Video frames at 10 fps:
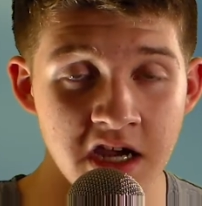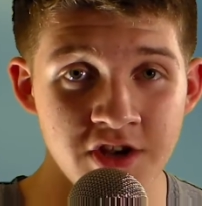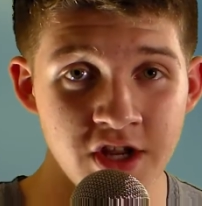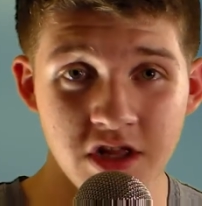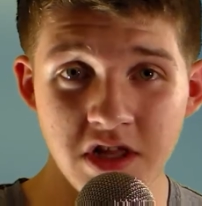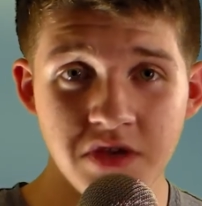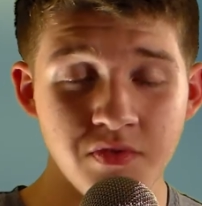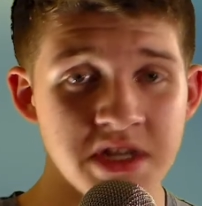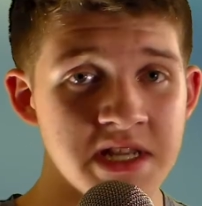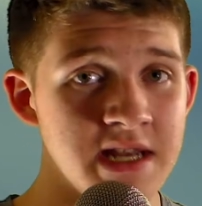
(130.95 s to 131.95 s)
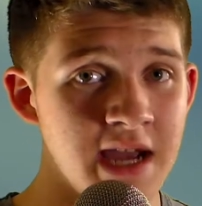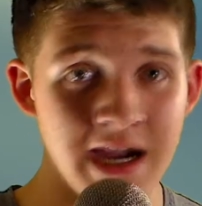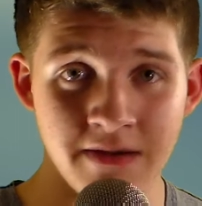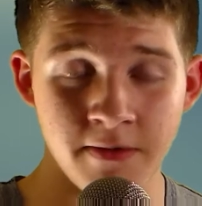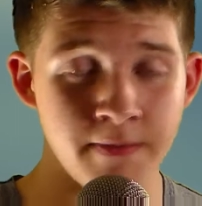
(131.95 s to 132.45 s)
Nicholas was
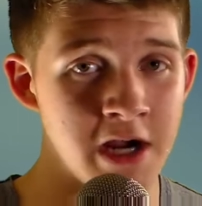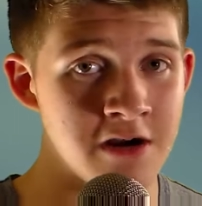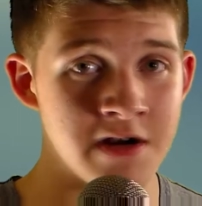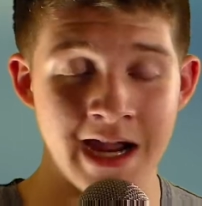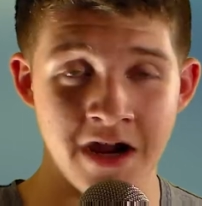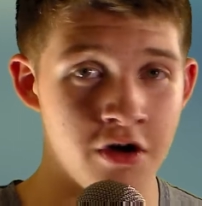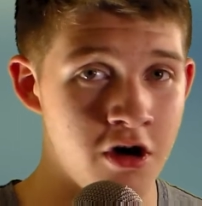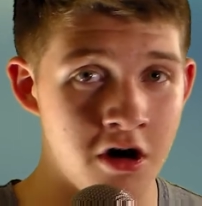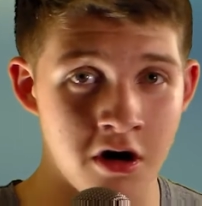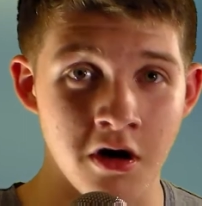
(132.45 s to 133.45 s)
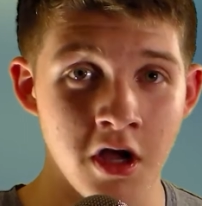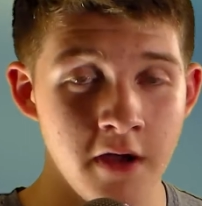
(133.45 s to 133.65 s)
not prepared at all